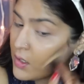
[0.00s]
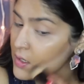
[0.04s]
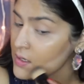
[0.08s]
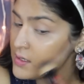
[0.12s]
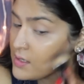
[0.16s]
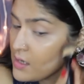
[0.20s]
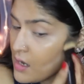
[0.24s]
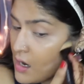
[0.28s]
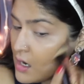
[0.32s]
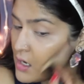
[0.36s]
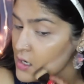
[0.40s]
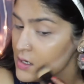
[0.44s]

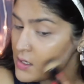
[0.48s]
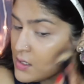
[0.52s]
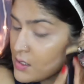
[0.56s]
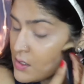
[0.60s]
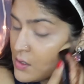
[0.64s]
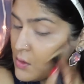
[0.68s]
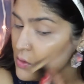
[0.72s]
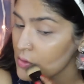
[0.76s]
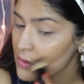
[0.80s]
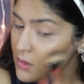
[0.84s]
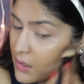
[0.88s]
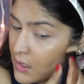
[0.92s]
These are
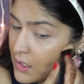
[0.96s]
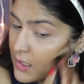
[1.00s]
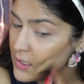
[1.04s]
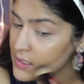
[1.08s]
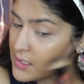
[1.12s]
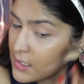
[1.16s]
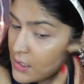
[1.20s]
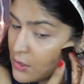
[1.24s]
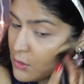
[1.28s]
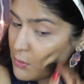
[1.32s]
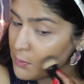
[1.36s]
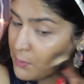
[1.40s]
so
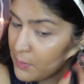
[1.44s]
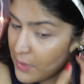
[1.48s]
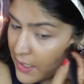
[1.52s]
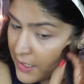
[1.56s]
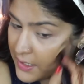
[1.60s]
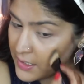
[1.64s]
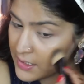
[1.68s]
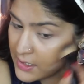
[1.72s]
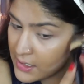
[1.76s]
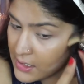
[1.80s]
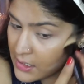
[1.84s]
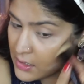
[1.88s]
easy to
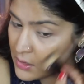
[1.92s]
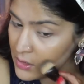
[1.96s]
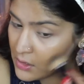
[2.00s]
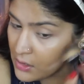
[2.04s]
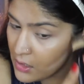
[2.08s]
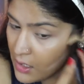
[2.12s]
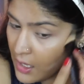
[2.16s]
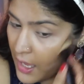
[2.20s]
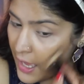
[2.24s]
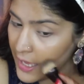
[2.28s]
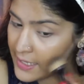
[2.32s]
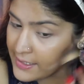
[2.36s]
blend
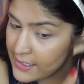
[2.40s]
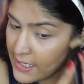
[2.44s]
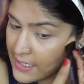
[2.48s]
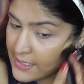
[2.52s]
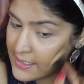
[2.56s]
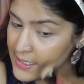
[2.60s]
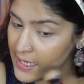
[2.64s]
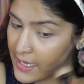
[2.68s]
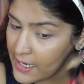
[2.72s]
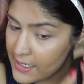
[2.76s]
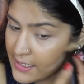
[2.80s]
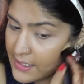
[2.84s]
in. As
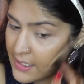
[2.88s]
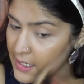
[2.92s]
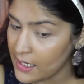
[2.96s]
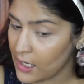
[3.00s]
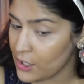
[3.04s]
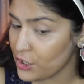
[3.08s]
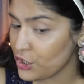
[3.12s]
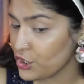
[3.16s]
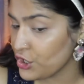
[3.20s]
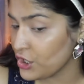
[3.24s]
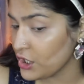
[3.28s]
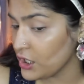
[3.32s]
I said,
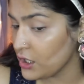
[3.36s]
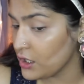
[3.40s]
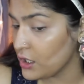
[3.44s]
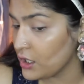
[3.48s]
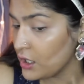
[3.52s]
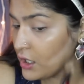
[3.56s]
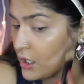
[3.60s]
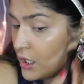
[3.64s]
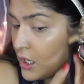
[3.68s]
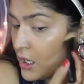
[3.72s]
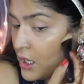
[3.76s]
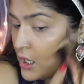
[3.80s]
they are
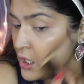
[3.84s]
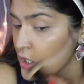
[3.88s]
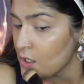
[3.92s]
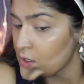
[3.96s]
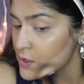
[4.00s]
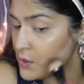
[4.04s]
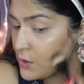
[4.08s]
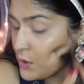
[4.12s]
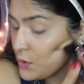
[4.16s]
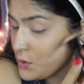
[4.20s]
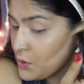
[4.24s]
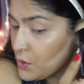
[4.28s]
sheer,
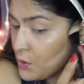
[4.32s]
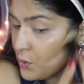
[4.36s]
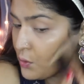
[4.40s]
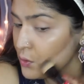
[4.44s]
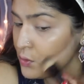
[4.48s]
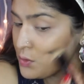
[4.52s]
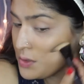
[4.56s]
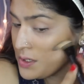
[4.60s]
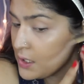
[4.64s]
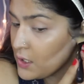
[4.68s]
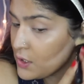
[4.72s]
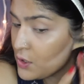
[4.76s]
so you
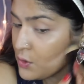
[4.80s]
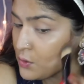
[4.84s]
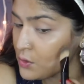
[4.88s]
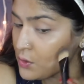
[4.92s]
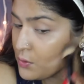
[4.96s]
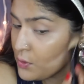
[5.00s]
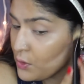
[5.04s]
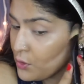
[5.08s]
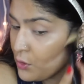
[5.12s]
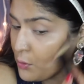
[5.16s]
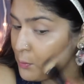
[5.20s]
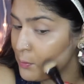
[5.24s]
don't need
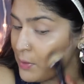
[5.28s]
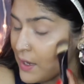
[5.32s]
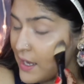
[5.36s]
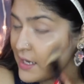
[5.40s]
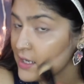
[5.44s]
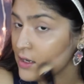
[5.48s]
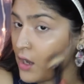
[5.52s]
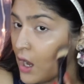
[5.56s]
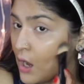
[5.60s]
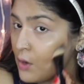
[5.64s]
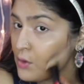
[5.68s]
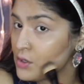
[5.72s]
to, you know,
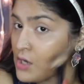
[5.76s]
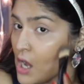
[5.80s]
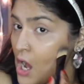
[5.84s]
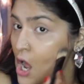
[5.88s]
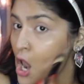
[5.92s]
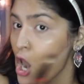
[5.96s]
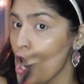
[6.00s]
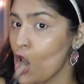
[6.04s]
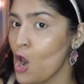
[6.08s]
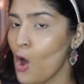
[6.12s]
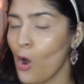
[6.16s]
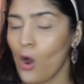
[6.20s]
blend out
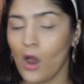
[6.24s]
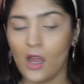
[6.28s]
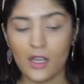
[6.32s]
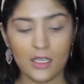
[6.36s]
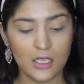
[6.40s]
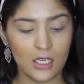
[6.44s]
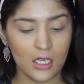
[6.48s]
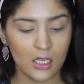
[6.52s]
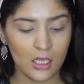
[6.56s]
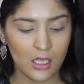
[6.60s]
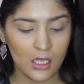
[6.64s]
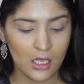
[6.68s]
a
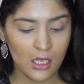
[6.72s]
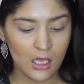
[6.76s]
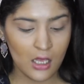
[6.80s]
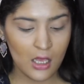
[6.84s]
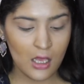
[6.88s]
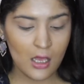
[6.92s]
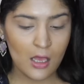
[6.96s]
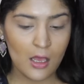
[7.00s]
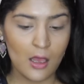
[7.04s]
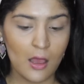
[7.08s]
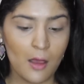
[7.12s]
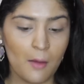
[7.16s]
lot.
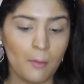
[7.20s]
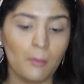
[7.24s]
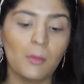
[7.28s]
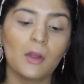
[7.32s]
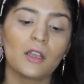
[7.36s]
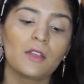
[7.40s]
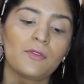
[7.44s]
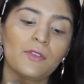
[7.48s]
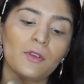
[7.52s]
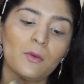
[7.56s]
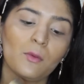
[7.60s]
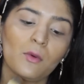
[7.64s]

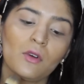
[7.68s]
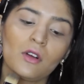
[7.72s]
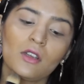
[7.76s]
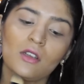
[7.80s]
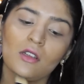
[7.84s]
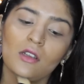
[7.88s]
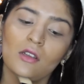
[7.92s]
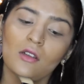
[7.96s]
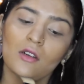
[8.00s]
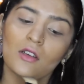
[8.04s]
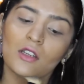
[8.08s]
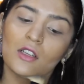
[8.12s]
But if you
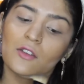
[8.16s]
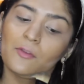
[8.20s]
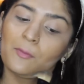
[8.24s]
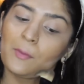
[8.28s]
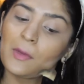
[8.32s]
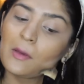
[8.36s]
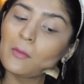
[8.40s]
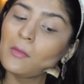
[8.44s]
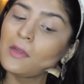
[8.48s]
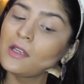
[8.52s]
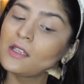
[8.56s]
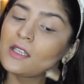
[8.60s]
want a lot
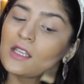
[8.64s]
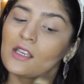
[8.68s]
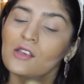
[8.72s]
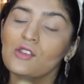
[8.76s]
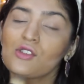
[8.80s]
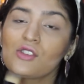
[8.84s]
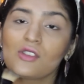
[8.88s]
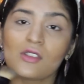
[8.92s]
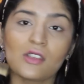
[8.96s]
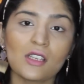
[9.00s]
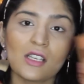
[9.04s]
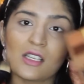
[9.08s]
of
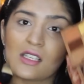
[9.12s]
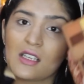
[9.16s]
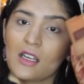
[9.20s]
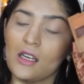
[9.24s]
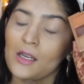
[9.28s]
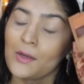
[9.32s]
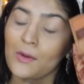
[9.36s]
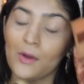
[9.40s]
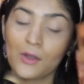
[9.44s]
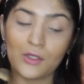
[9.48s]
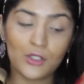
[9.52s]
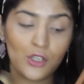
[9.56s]
pigmentation, these
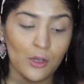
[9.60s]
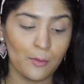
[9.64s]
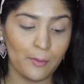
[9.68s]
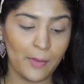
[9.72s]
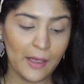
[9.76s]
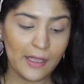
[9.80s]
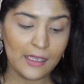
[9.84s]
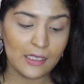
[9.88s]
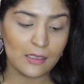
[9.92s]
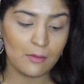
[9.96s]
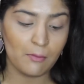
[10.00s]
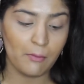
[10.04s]
are not your
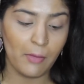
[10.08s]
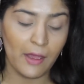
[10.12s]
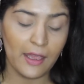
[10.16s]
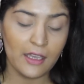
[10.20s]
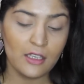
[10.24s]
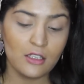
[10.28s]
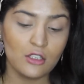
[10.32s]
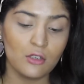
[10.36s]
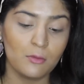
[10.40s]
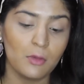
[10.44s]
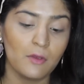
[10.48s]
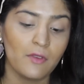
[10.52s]
best
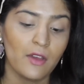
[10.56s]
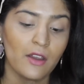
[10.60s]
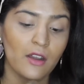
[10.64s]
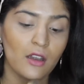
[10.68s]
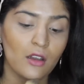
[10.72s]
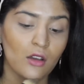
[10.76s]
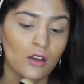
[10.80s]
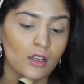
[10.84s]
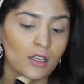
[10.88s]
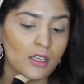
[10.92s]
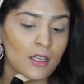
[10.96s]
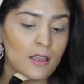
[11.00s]
bet, to be
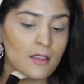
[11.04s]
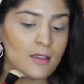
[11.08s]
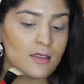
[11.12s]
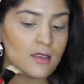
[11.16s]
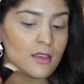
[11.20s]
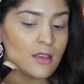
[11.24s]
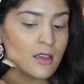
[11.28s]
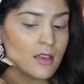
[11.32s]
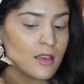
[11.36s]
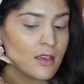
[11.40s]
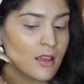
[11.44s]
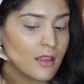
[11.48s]
very
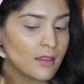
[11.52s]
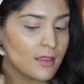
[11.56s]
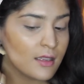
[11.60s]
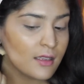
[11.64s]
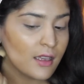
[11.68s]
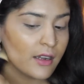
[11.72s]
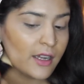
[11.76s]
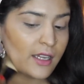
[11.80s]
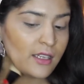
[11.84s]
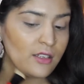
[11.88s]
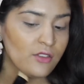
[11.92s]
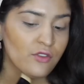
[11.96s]
honest.
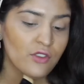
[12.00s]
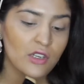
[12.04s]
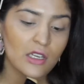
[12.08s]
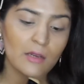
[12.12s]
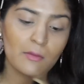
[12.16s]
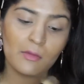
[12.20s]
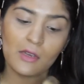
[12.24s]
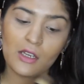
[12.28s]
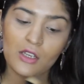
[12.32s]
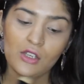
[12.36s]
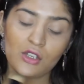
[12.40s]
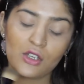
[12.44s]
These are
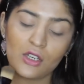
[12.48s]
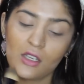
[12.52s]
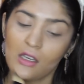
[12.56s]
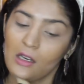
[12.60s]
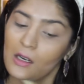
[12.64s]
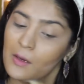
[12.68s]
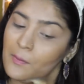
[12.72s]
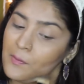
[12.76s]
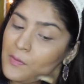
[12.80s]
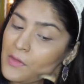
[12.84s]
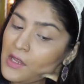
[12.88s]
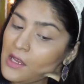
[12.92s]
extremely
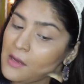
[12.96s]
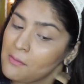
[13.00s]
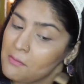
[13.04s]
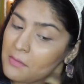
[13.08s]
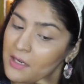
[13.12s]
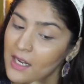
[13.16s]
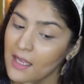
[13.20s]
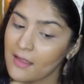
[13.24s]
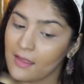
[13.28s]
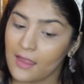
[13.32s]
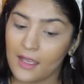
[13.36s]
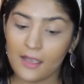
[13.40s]
sheer,
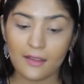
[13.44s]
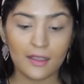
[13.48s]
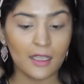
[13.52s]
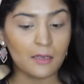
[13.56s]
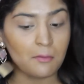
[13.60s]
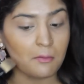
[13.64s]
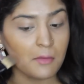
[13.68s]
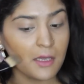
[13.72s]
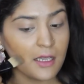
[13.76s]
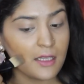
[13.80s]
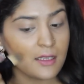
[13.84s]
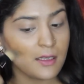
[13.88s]
but I think
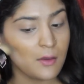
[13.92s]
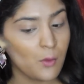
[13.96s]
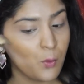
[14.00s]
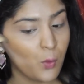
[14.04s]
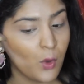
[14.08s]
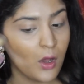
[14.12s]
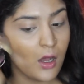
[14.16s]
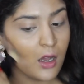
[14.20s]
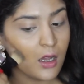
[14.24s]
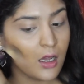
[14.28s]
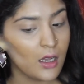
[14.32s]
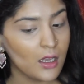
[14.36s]
that makes
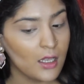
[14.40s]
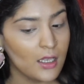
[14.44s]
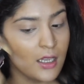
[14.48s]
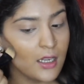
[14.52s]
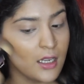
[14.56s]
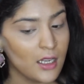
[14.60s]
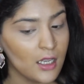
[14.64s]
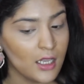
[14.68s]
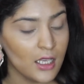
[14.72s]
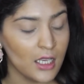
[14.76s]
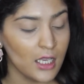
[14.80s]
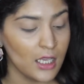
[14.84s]
work a
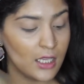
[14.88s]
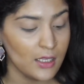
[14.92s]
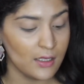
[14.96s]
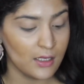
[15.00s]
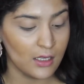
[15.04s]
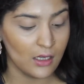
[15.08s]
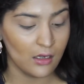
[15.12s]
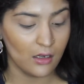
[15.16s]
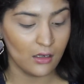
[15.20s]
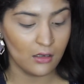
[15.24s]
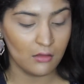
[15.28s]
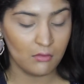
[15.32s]
little
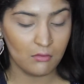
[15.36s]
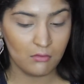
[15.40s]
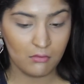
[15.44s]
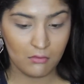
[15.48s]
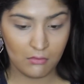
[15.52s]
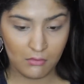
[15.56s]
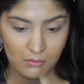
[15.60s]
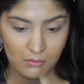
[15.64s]
easier.